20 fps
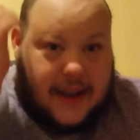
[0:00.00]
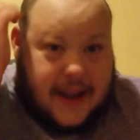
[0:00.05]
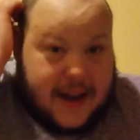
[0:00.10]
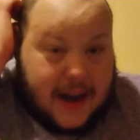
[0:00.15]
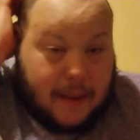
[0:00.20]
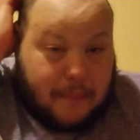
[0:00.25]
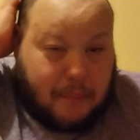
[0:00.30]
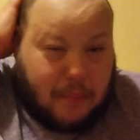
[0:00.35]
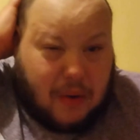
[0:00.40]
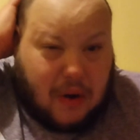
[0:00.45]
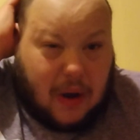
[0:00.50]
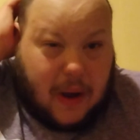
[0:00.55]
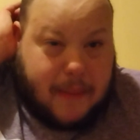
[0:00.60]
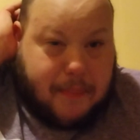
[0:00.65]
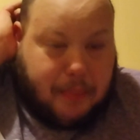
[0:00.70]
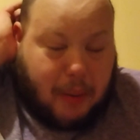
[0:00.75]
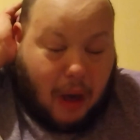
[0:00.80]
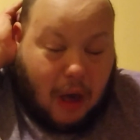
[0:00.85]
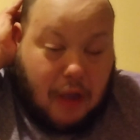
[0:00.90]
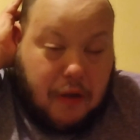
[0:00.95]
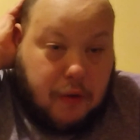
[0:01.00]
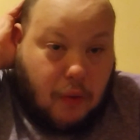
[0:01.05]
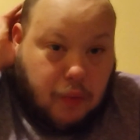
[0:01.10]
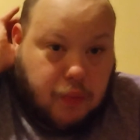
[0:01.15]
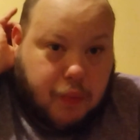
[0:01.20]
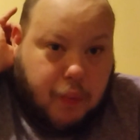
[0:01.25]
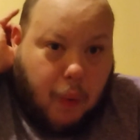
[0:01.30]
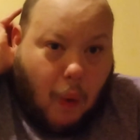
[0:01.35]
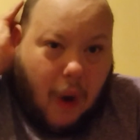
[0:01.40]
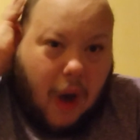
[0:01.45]
And I'm really
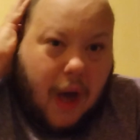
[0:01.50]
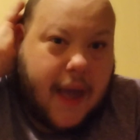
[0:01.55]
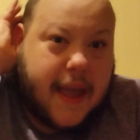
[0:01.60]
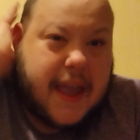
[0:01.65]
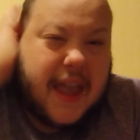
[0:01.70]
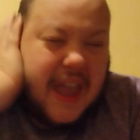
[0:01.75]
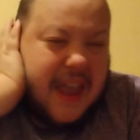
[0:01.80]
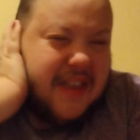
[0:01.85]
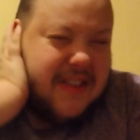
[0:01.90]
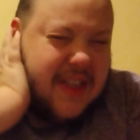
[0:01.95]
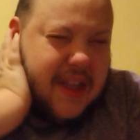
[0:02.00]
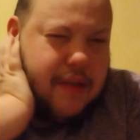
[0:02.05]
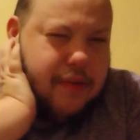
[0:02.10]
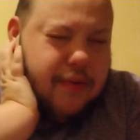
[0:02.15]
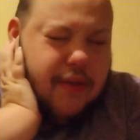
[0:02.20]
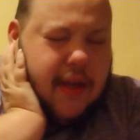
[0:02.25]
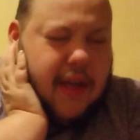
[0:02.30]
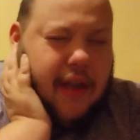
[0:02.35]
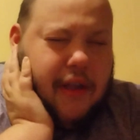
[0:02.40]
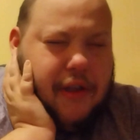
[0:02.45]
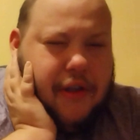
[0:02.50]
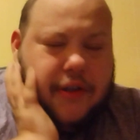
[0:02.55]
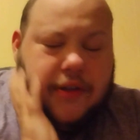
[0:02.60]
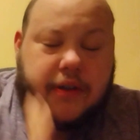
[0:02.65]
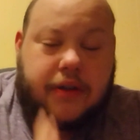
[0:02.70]
puzzled why he did this.